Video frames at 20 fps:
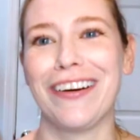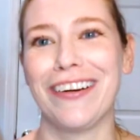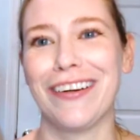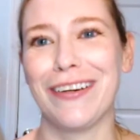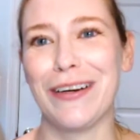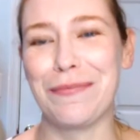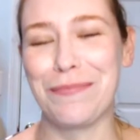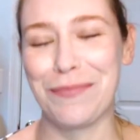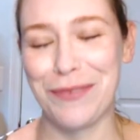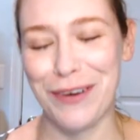
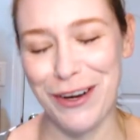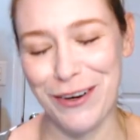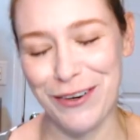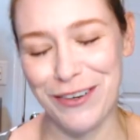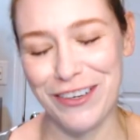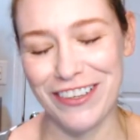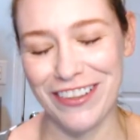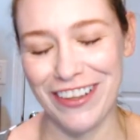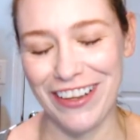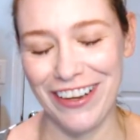
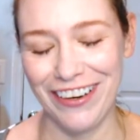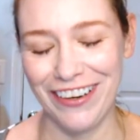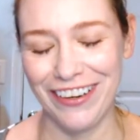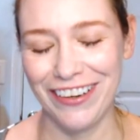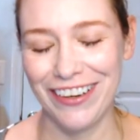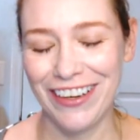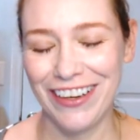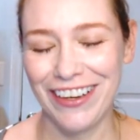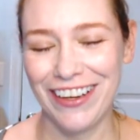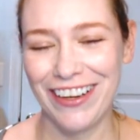approach than
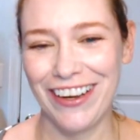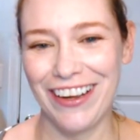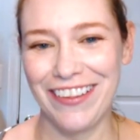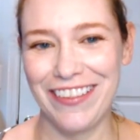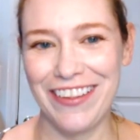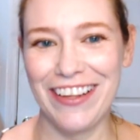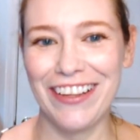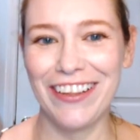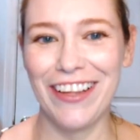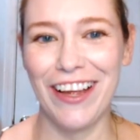I
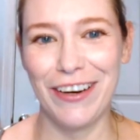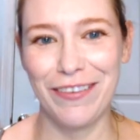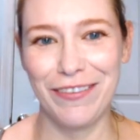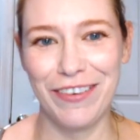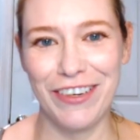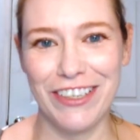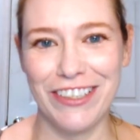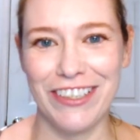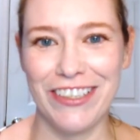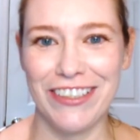think a lot of
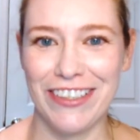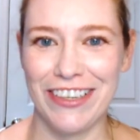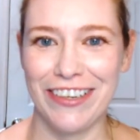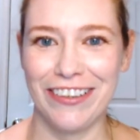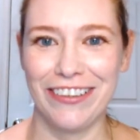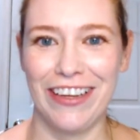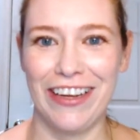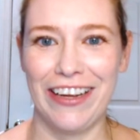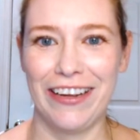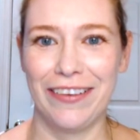nurses that are
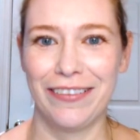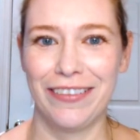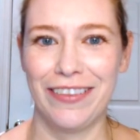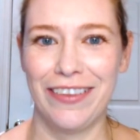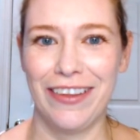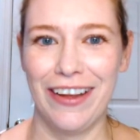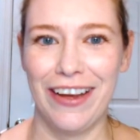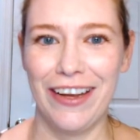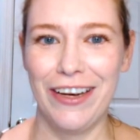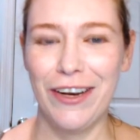like,
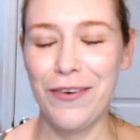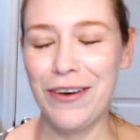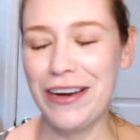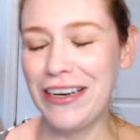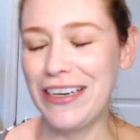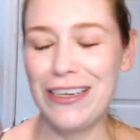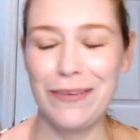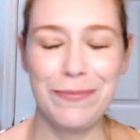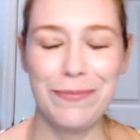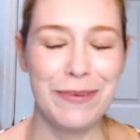I know I
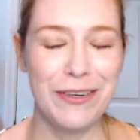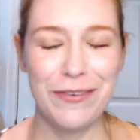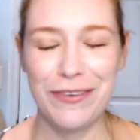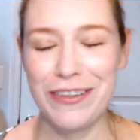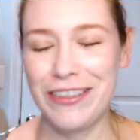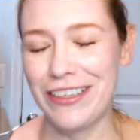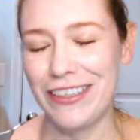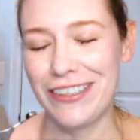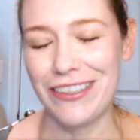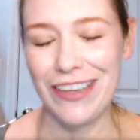need to be doing
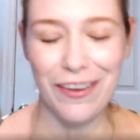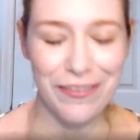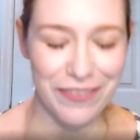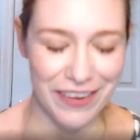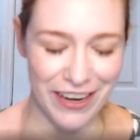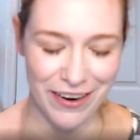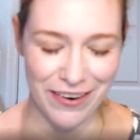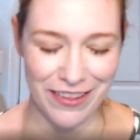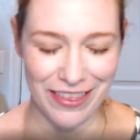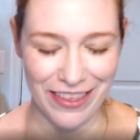this
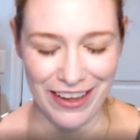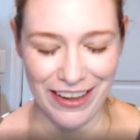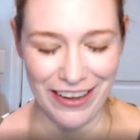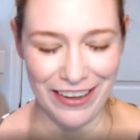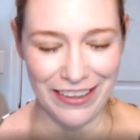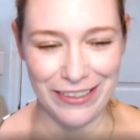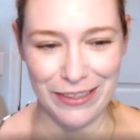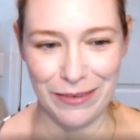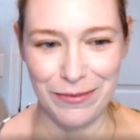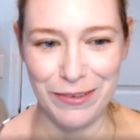self-care thing,
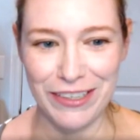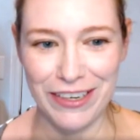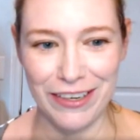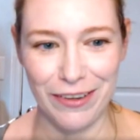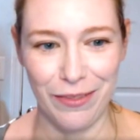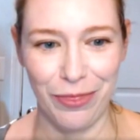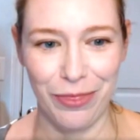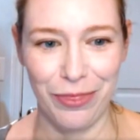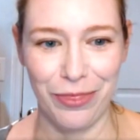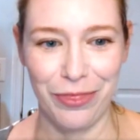so I'm just
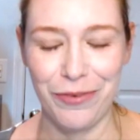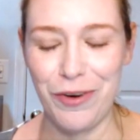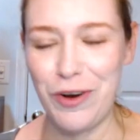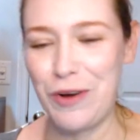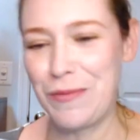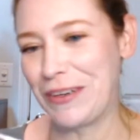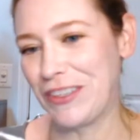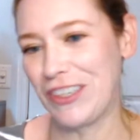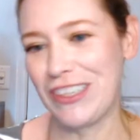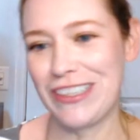gonna throw a
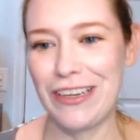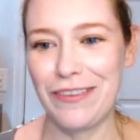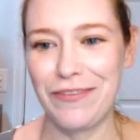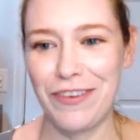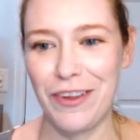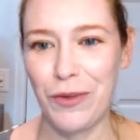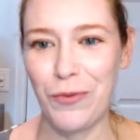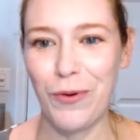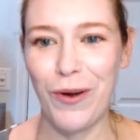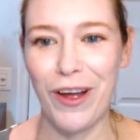bunch of stuff on
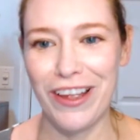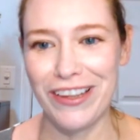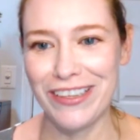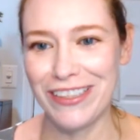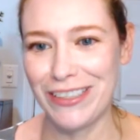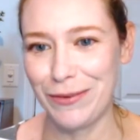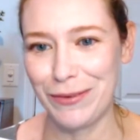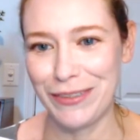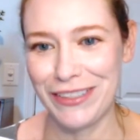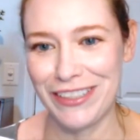the wall and
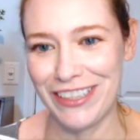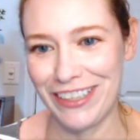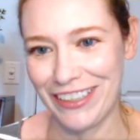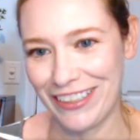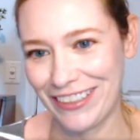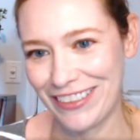see what sticks.